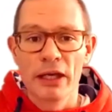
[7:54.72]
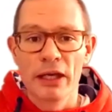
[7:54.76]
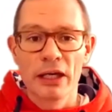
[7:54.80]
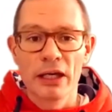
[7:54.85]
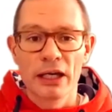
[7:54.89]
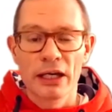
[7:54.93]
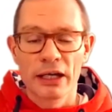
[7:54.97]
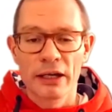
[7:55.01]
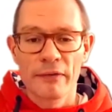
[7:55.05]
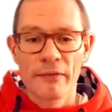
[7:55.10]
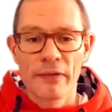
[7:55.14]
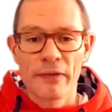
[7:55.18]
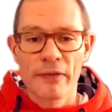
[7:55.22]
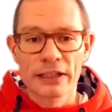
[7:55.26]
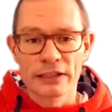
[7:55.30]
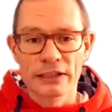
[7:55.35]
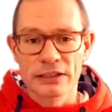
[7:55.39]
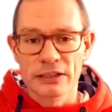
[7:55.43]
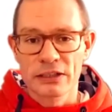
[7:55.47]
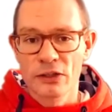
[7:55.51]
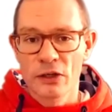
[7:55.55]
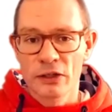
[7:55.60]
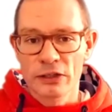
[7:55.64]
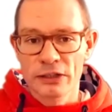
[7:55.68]

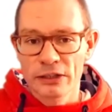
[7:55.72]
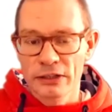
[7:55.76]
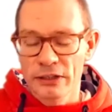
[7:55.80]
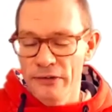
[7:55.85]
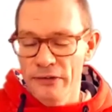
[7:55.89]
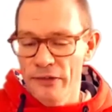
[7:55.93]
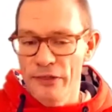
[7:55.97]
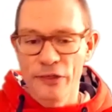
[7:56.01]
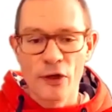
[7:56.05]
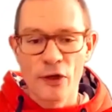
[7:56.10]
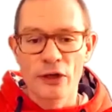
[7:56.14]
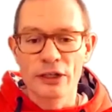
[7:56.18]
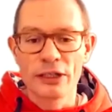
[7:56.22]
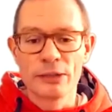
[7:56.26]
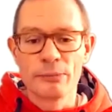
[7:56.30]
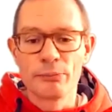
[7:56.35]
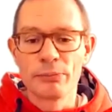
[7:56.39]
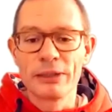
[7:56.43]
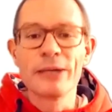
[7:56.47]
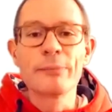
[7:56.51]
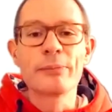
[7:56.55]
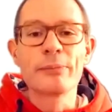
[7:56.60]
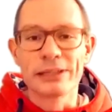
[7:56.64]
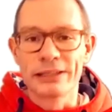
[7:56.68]
that's not a 30
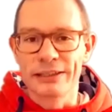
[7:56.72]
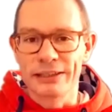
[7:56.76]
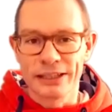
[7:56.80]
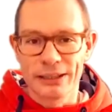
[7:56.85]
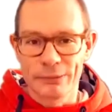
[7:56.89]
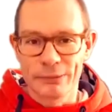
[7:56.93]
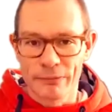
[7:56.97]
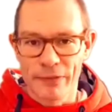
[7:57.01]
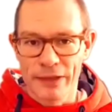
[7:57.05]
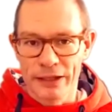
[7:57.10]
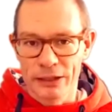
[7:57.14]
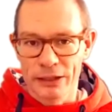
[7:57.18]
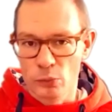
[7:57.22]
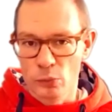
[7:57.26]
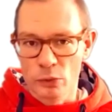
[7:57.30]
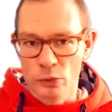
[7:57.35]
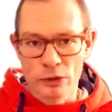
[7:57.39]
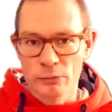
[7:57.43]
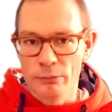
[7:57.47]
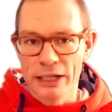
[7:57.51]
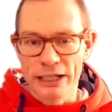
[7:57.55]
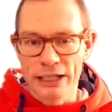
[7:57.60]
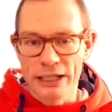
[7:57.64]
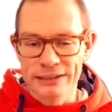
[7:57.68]
people team. That wouldn't
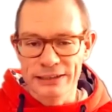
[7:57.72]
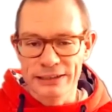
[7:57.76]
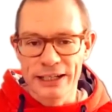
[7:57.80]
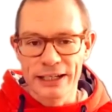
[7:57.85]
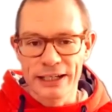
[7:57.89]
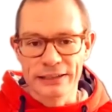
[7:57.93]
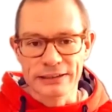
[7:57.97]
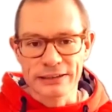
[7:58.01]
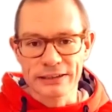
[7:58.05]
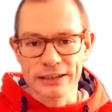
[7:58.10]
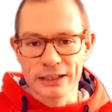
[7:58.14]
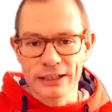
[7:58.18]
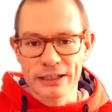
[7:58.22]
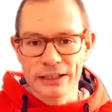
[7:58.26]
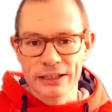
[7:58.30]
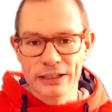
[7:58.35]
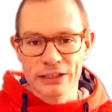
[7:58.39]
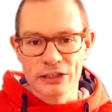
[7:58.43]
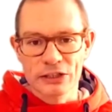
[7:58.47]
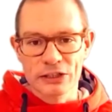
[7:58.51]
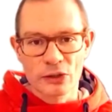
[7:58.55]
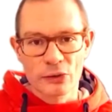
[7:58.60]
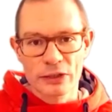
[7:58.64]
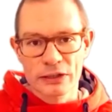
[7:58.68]
make sense.
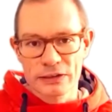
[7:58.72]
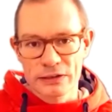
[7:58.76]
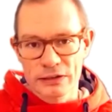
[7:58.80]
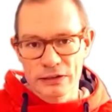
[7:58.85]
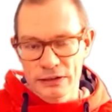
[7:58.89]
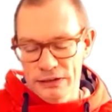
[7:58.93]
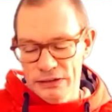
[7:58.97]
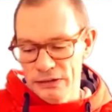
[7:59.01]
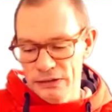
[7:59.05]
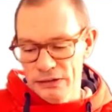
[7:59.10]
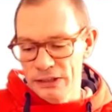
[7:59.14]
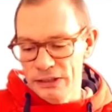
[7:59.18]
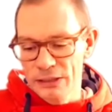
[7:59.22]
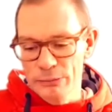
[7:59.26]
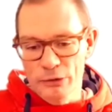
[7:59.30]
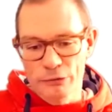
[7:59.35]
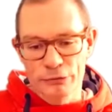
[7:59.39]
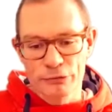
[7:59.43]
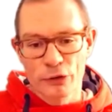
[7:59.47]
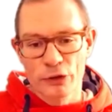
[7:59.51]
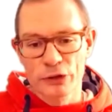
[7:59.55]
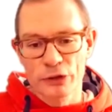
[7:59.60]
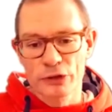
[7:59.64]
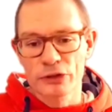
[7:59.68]
So it's a team of
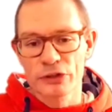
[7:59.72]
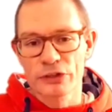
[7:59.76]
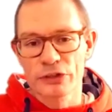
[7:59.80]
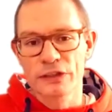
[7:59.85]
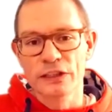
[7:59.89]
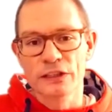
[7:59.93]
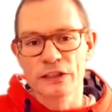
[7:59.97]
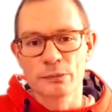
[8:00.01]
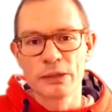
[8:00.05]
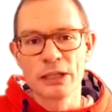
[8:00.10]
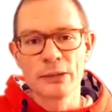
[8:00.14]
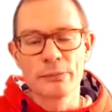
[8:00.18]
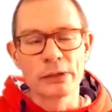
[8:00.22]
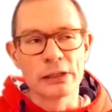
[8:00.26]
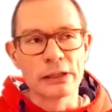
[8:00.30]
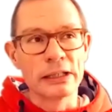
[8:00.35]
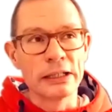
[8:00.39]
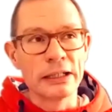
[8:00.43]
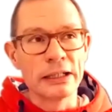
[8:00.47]
4 to 6 people.